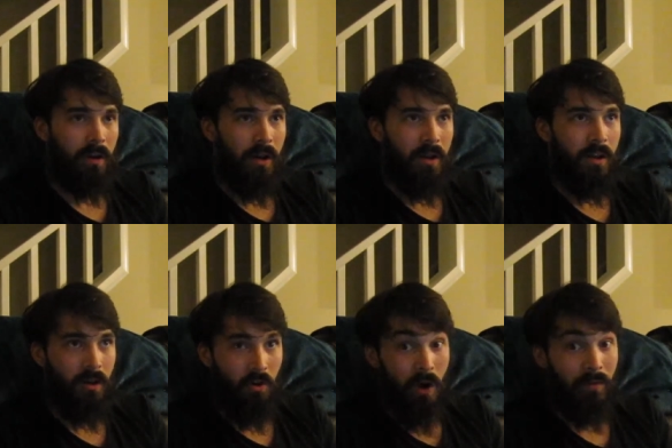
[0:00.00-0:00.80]
and then
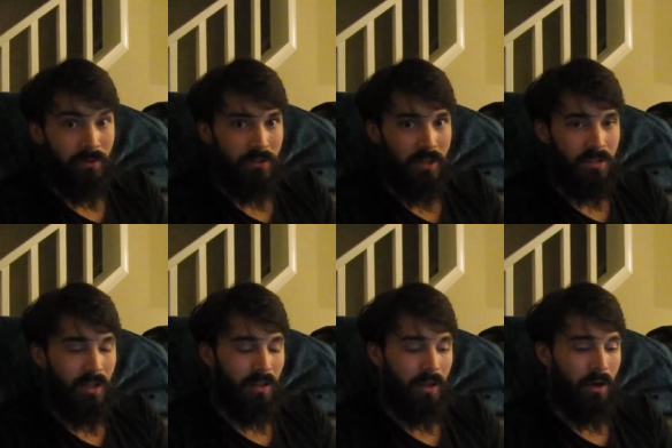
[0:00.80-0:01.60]
go have it tested
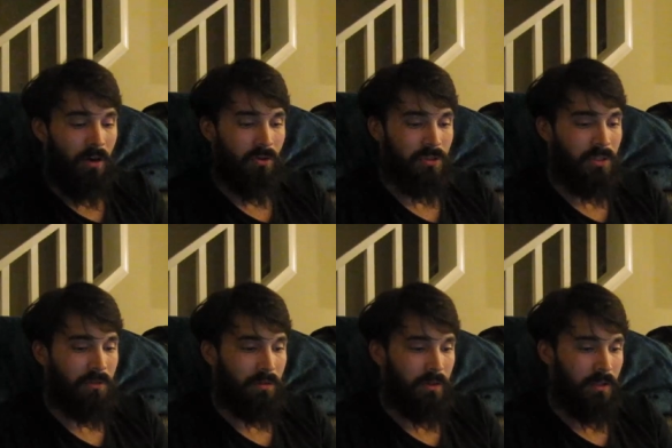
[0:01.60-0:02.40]
at like
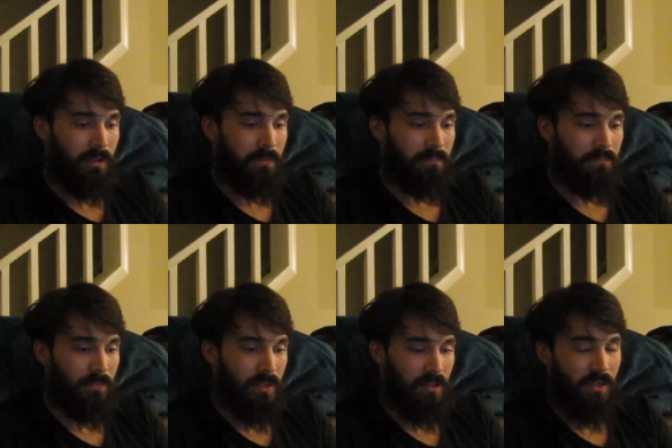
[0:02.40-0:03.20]
AutoZone
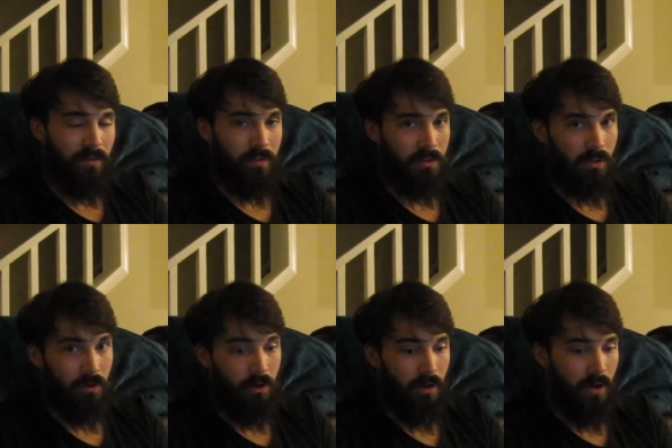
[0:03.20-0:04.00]
to see if it's good
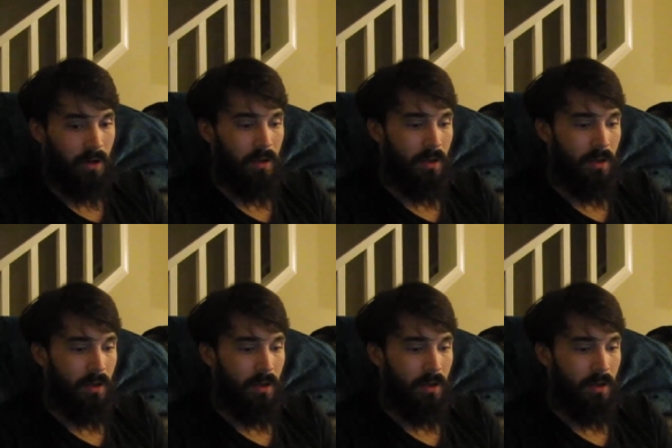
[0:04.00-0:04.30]
or not.